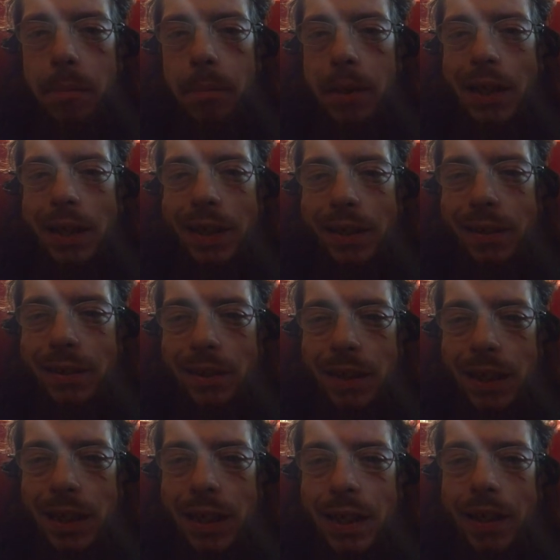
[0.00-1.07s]

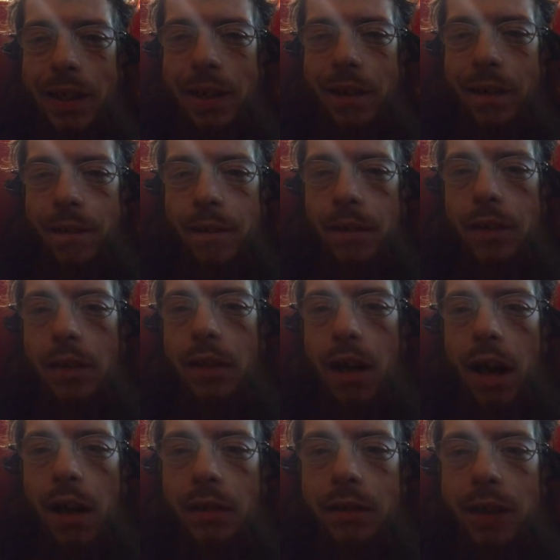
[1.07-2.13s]
PC,
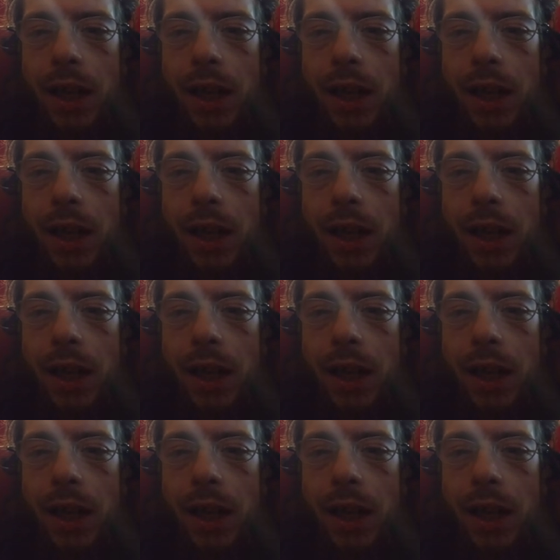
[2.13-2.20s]
not